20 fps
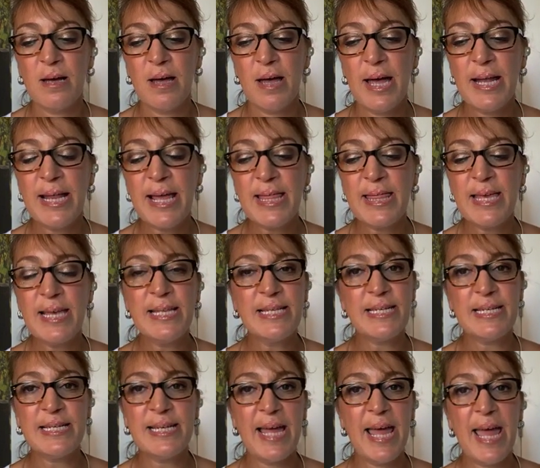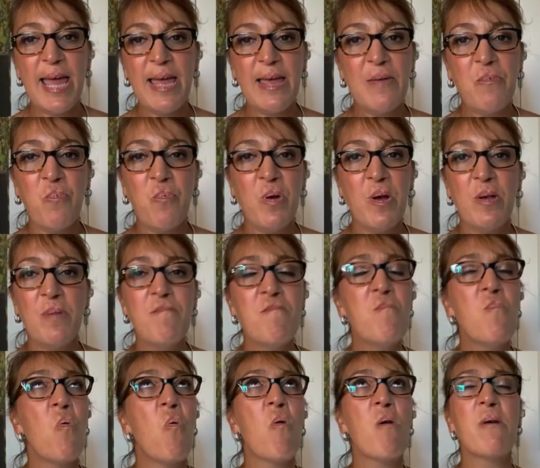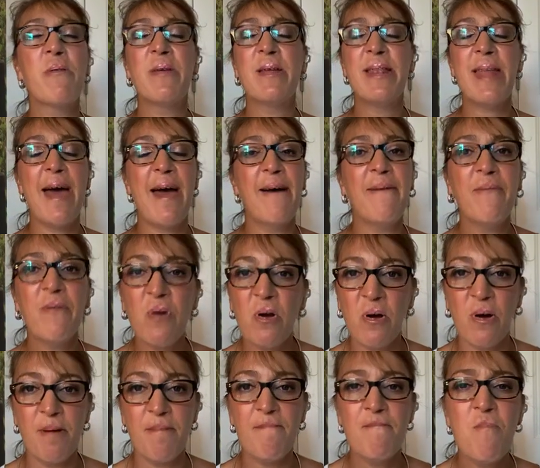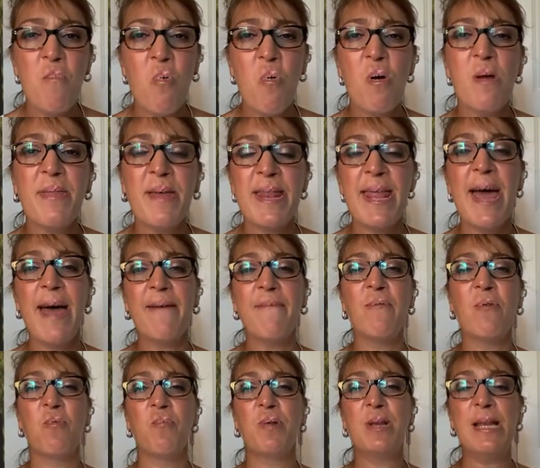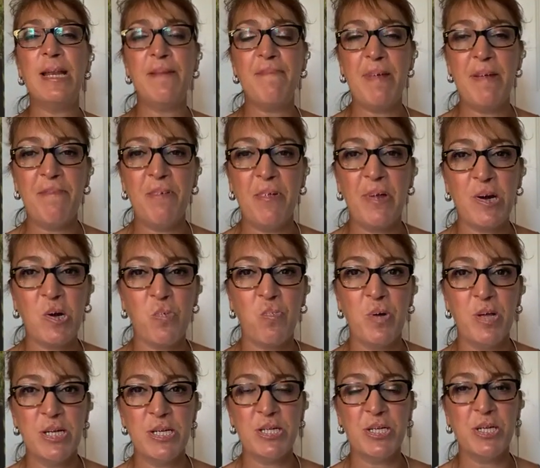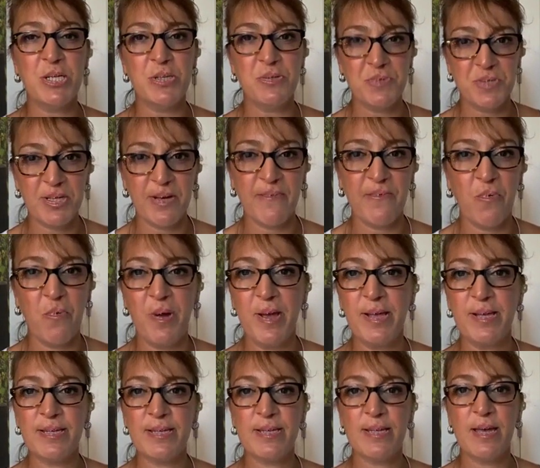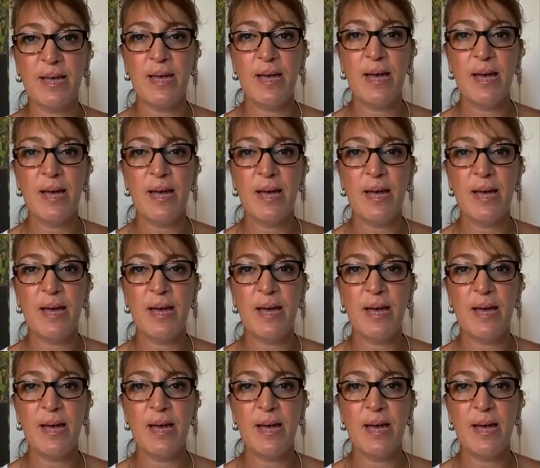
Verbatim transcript: and I think today, more than ever, more than ever, we need people that are willing to use their voice